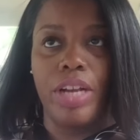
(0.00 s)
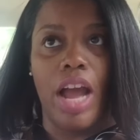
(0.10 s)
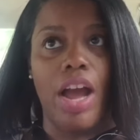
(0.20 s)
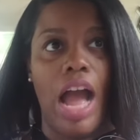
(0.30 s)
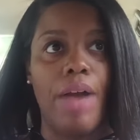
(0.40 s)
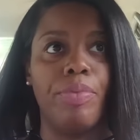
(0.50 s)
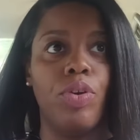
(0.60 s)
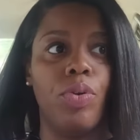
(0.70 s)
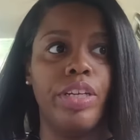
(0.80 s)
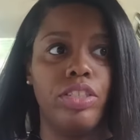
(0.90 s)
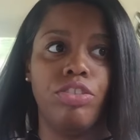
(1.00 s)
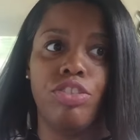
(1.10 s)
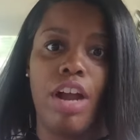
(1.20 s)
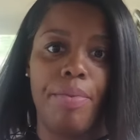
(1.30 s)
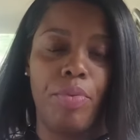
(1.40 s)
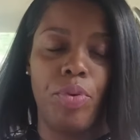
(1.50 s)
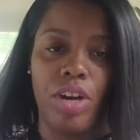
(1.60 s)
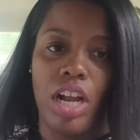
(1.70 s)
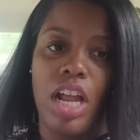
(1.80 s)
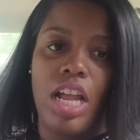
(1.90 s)
And I'm going to try
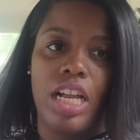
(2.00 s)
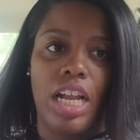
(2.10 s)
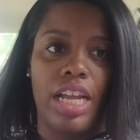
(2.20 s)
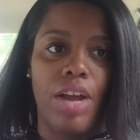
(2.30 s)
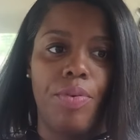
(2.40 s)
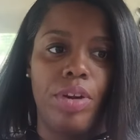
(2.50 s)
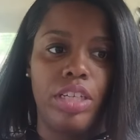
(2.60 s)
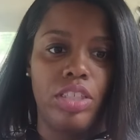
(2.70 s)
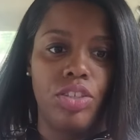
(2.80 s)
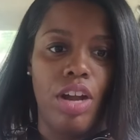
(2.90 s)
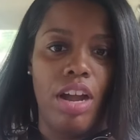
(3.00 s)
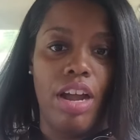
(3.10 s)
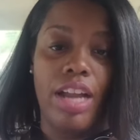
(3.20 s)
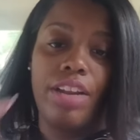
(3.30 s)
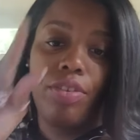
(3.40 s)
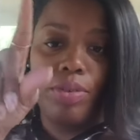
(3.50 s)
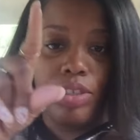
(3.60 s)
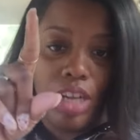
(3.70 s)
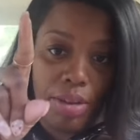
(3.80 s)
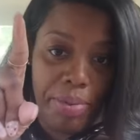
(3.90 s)
more. Like I definitely want
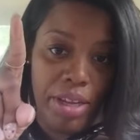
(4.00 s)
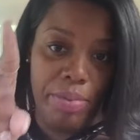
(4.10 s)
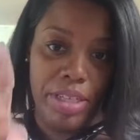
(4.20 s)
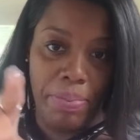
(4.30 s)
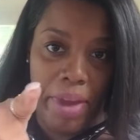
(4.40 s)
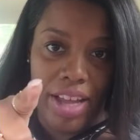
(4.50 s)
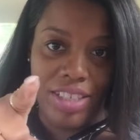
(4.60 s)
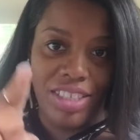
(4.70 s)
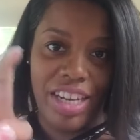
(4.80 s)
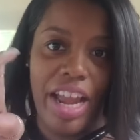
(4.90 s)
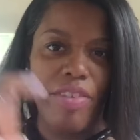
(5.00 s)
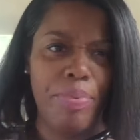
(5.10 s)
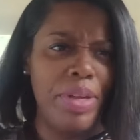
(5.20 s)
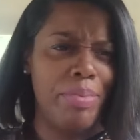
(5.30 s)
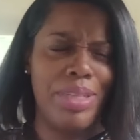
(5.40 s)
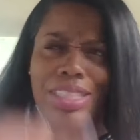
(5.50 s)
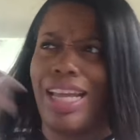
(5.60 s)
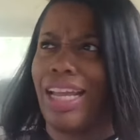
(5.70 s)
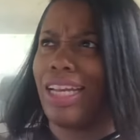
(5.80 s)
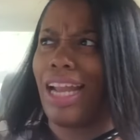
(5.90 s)
to try the PMS patch. They have a PMS
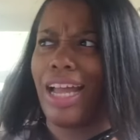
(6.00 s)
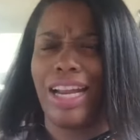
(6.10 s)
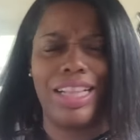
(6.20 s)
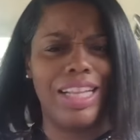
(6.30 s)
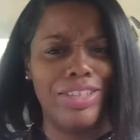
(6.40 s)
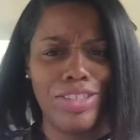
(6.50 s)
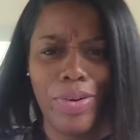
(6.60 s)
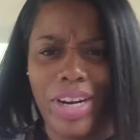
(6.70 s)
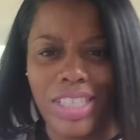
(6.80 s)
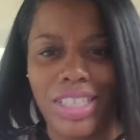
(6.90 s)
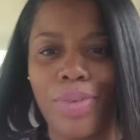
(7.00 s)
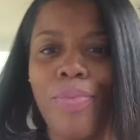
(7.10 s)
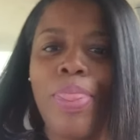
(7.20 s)
day and night. I think it's crazy.